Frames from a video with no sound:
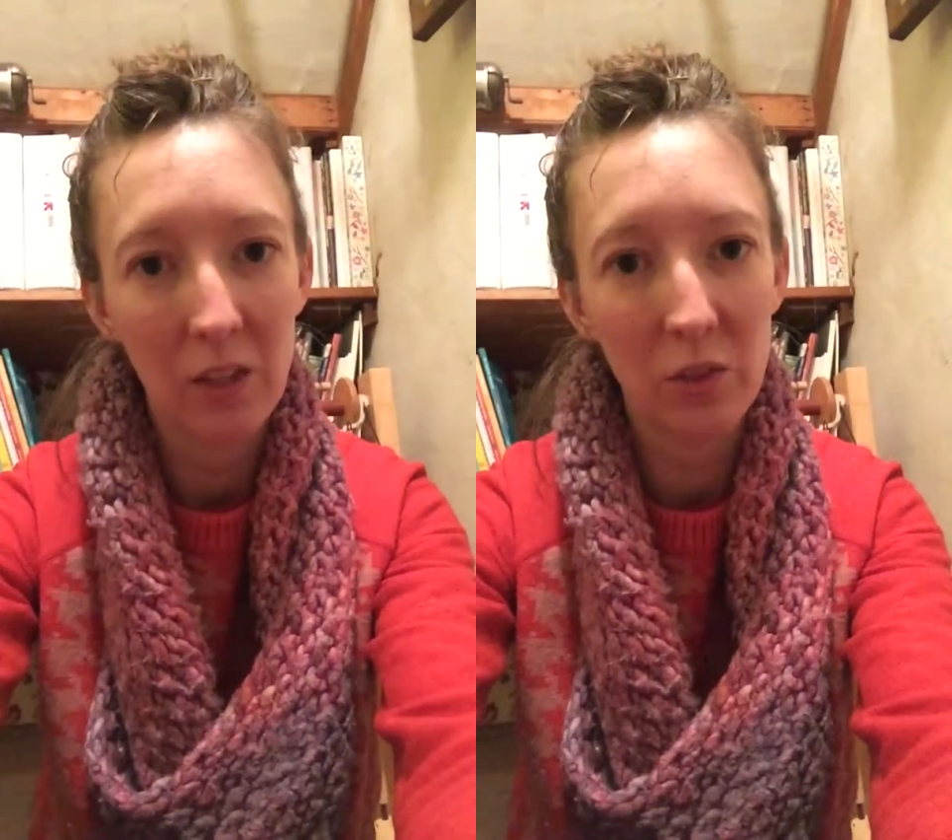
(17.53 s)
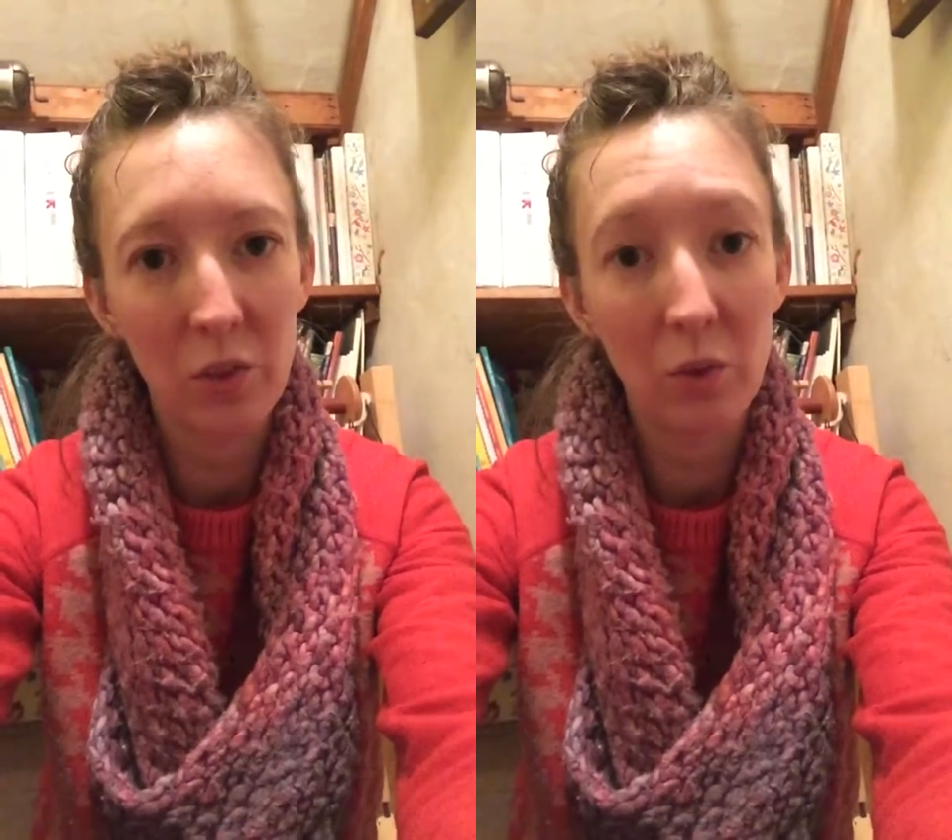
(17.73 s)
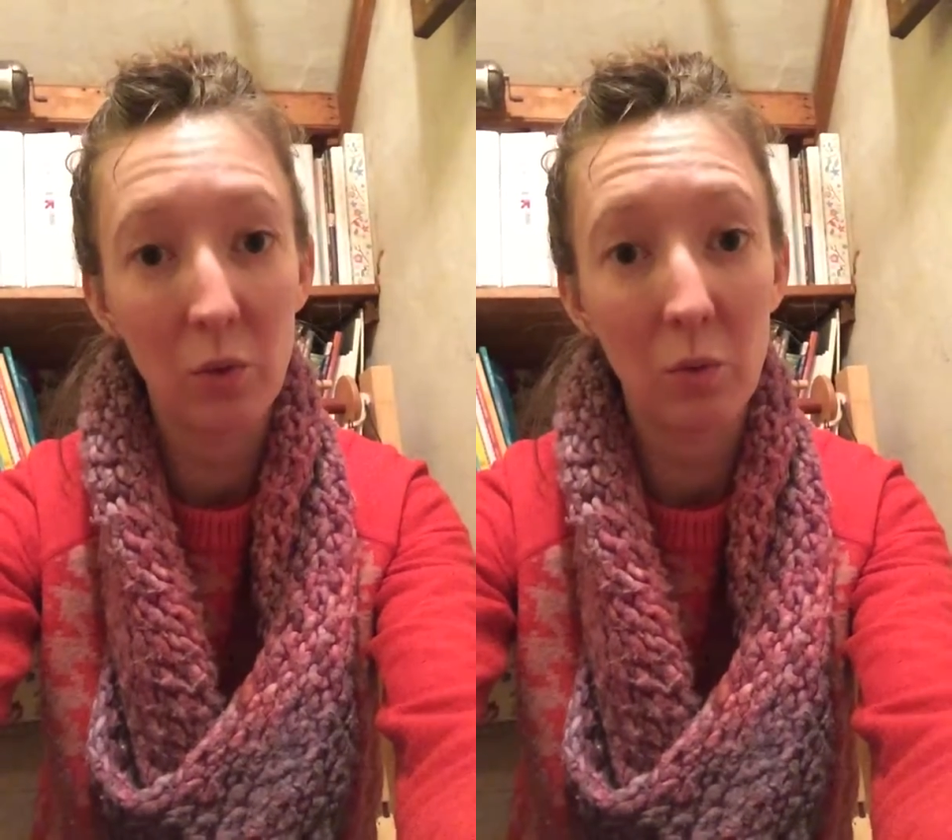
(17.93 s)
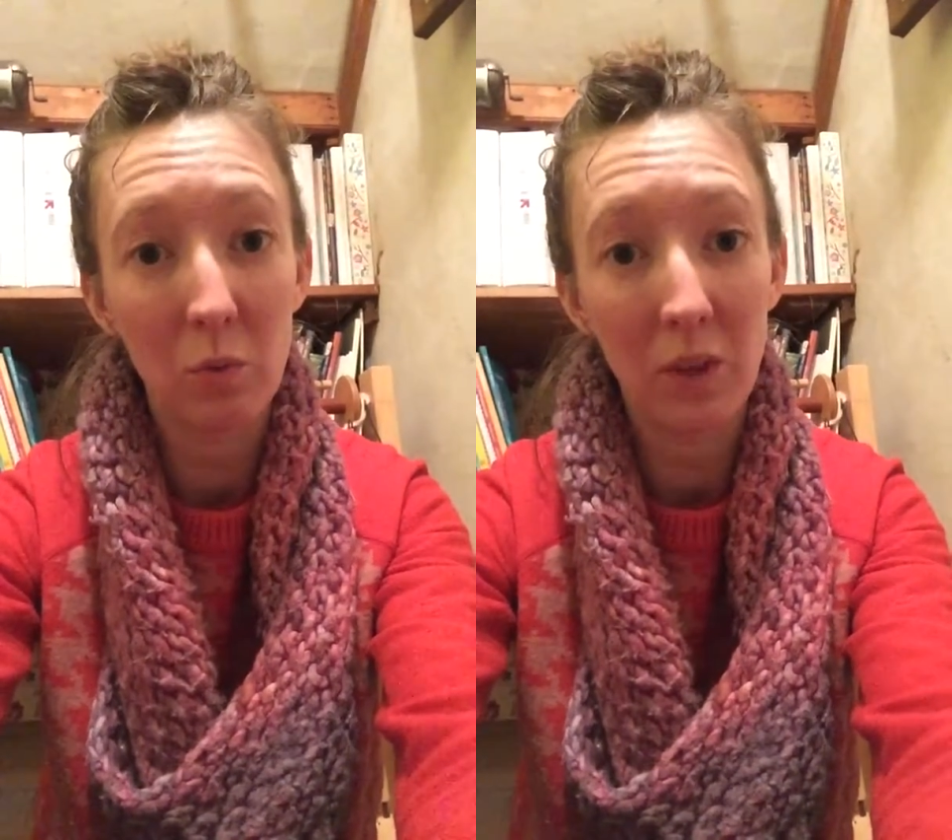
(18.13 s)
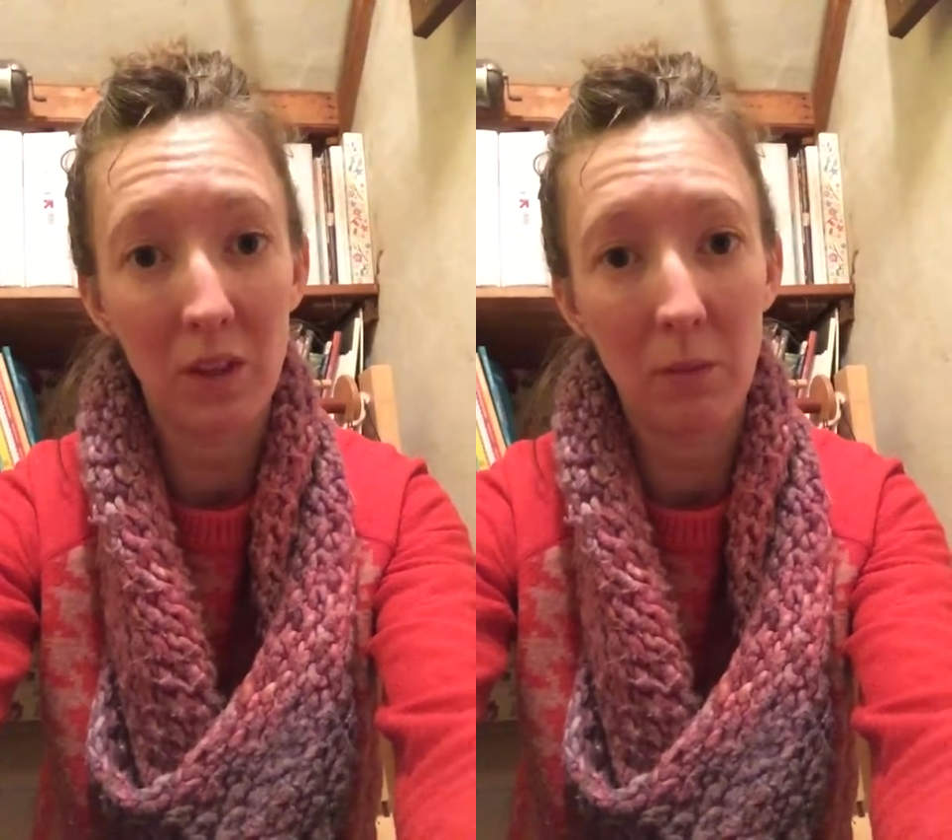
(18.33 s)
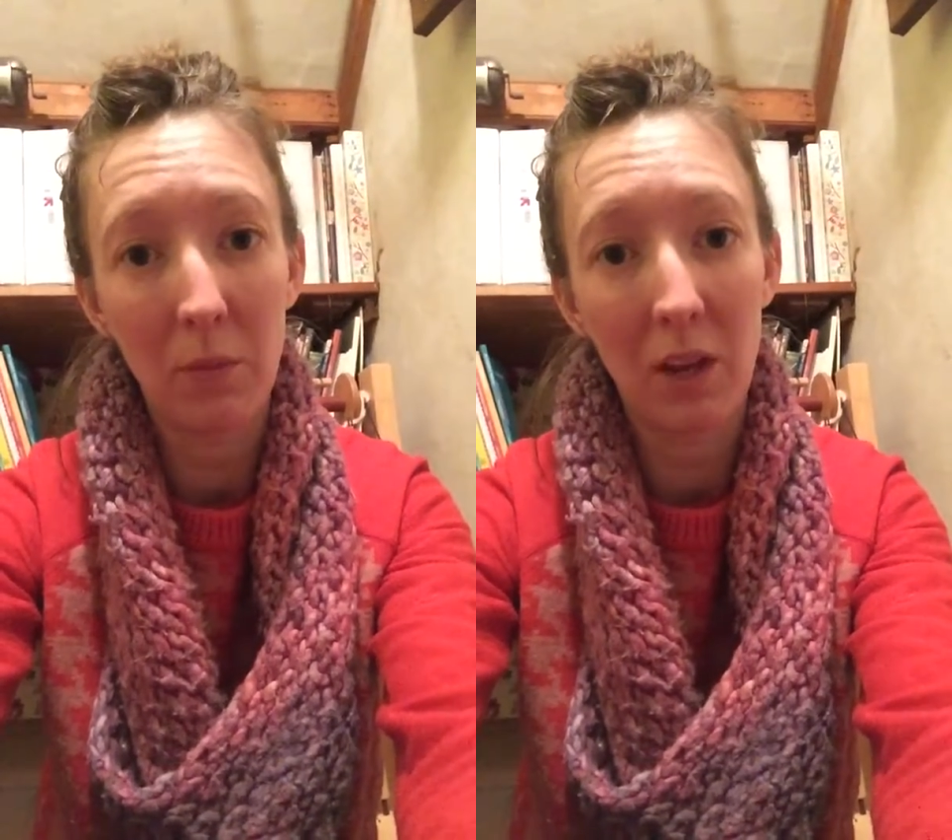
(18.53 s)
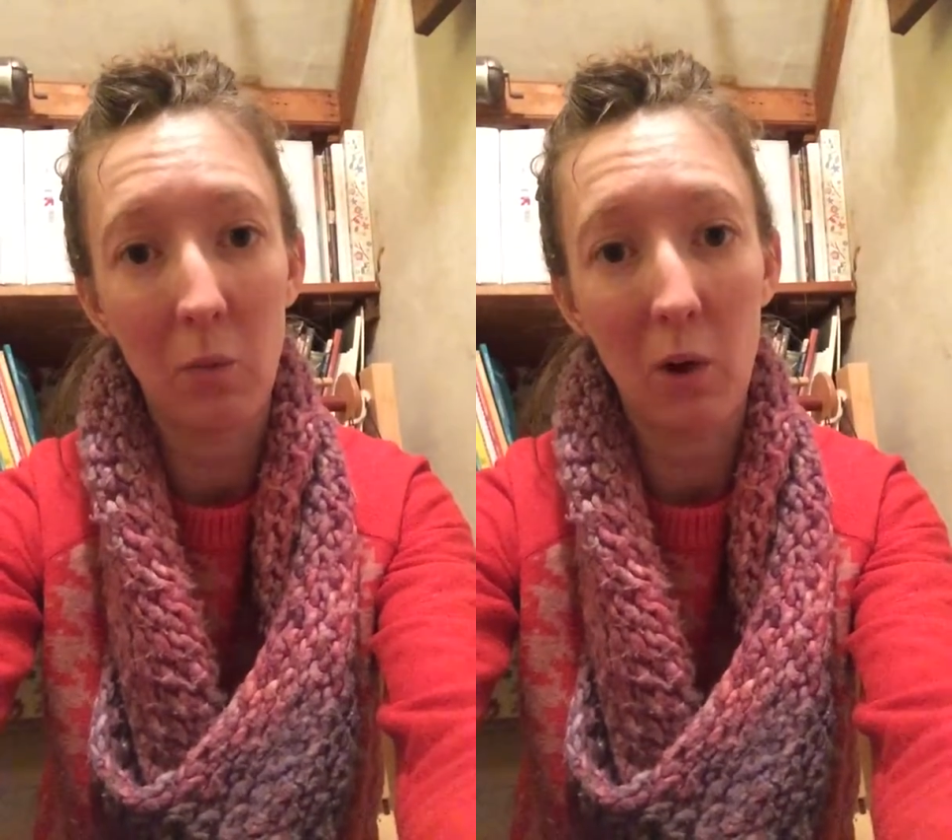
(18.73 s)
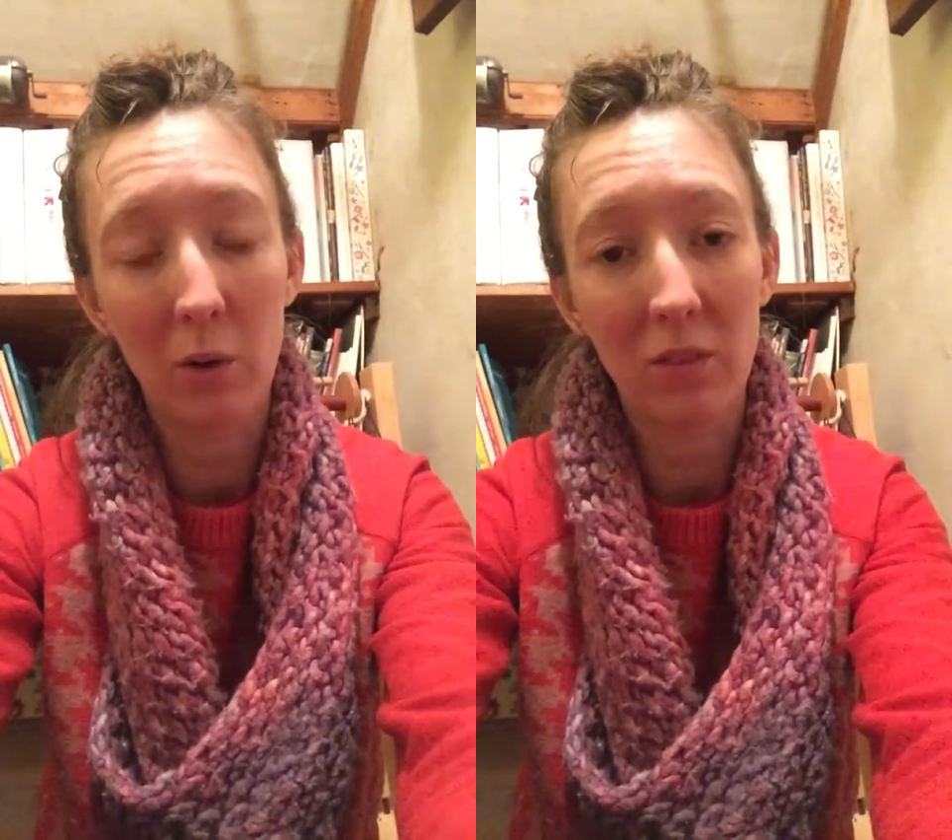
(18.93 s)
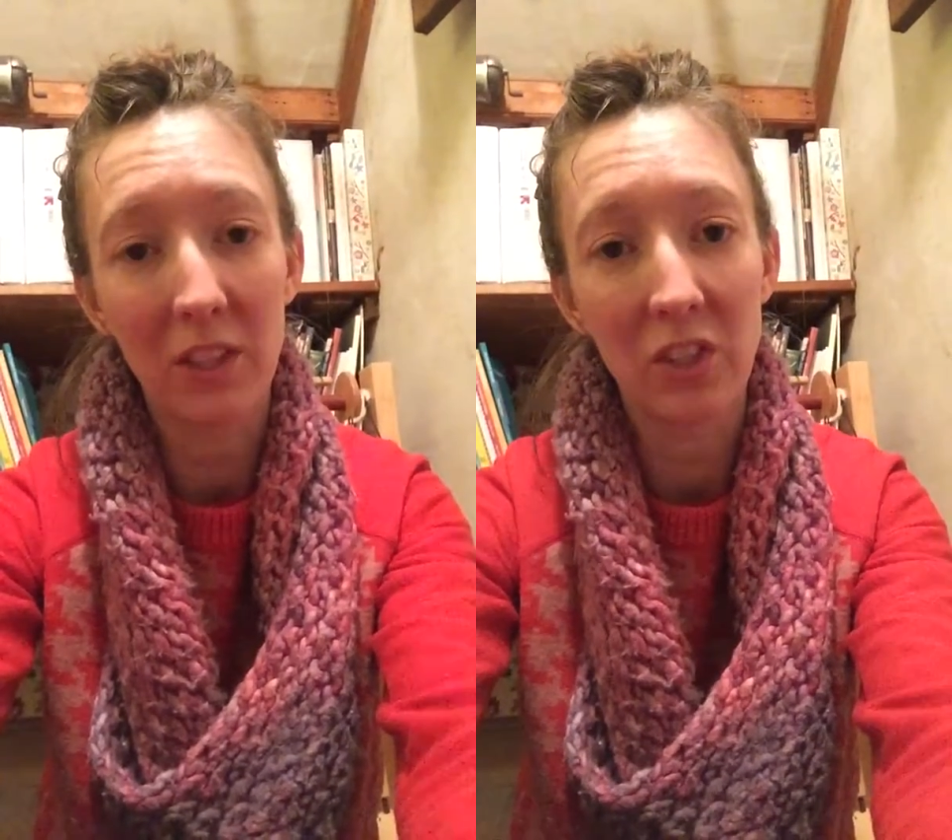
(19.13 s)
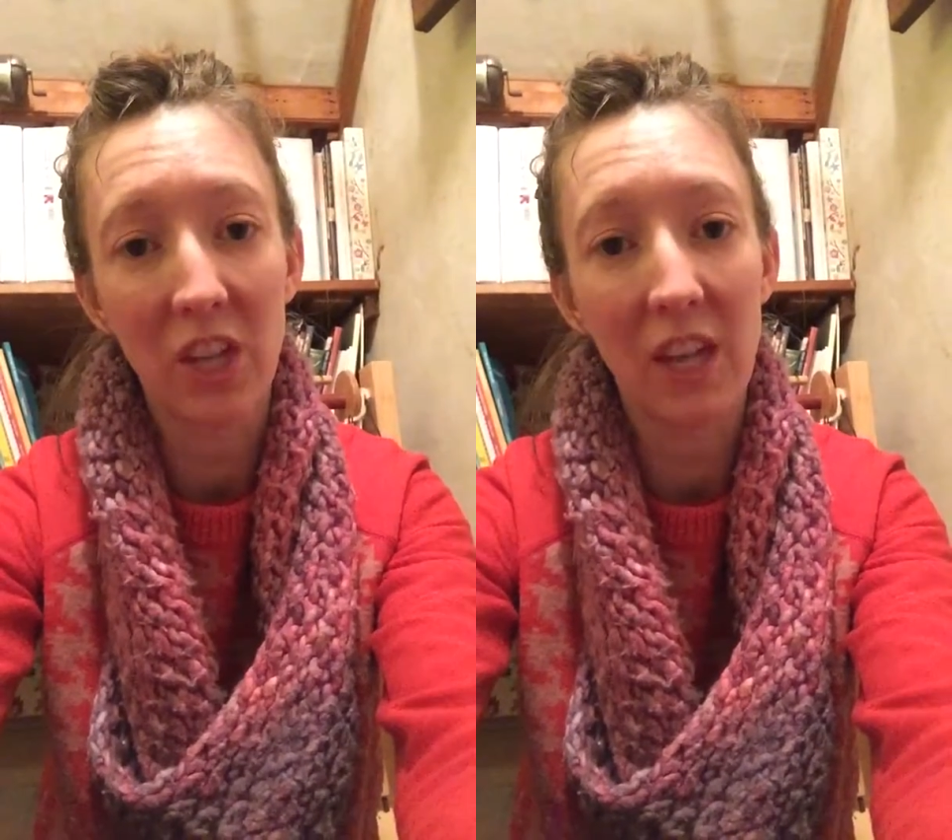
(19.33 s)
to rhythm in Waldorf
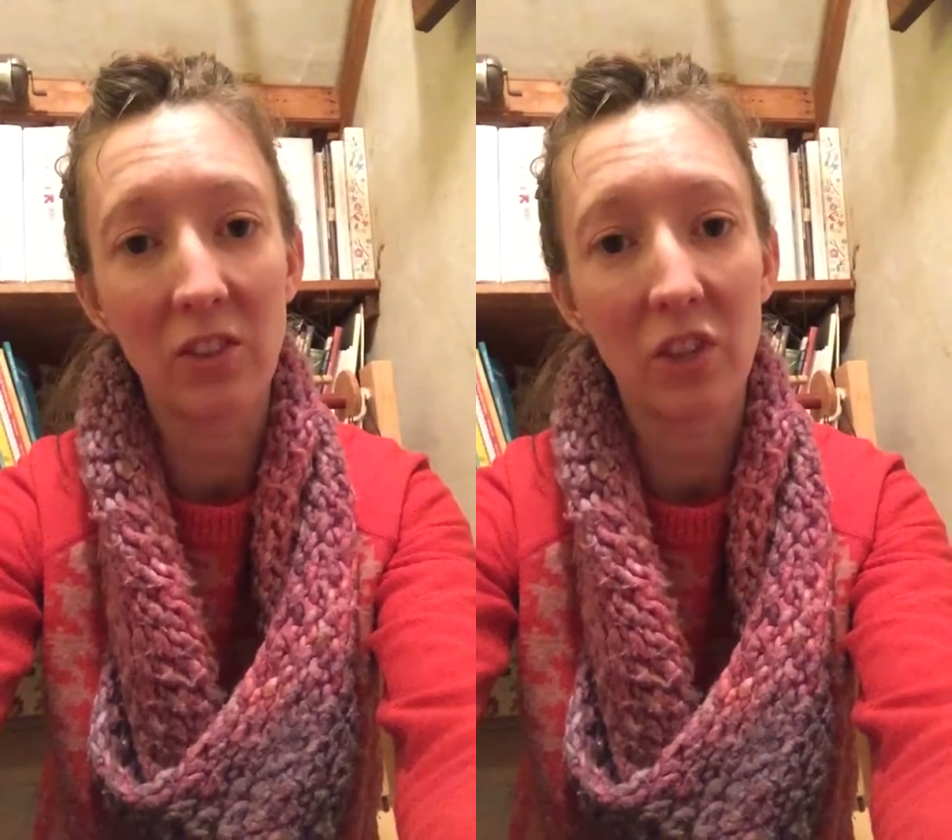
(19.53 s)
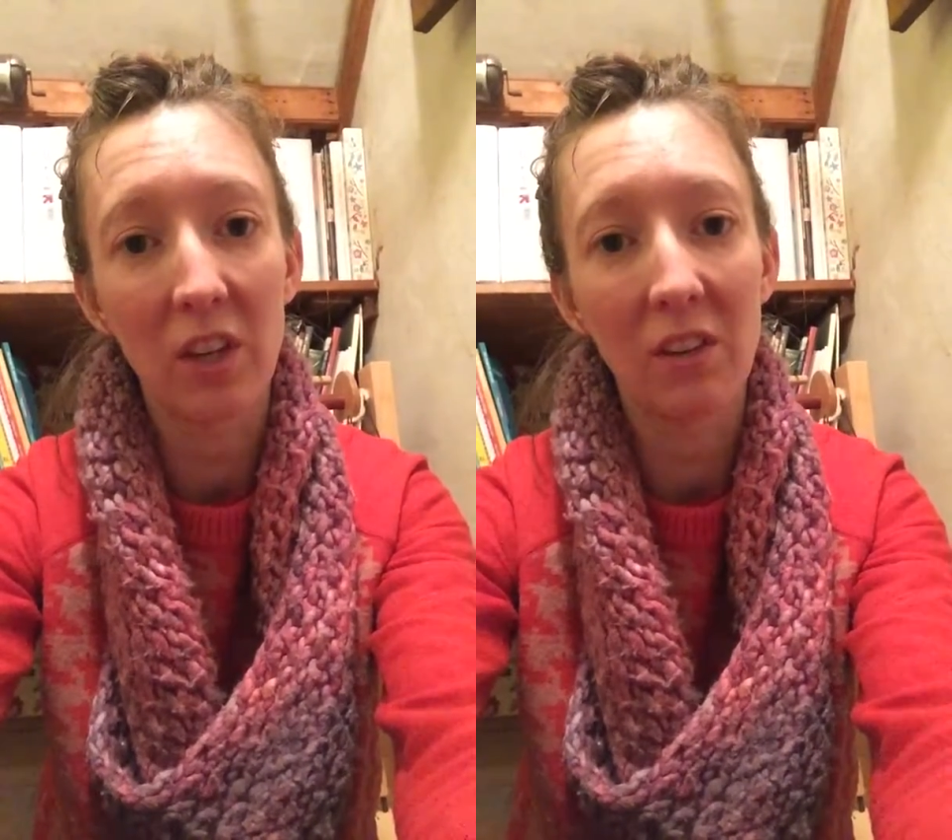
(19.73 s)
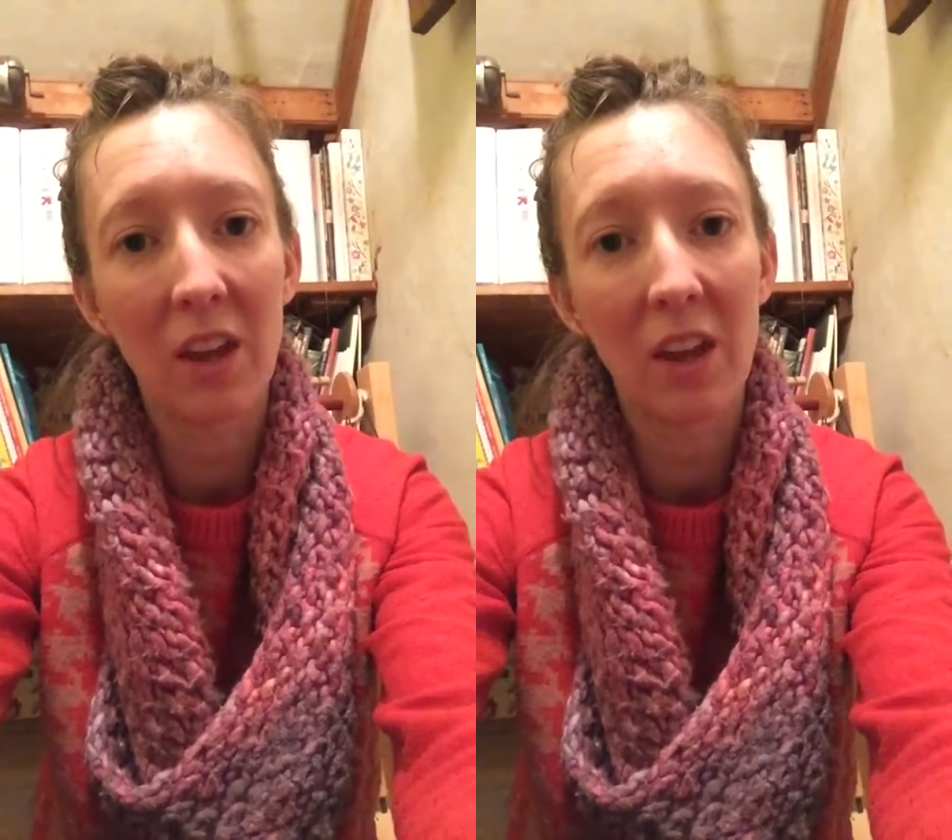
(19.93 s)
education.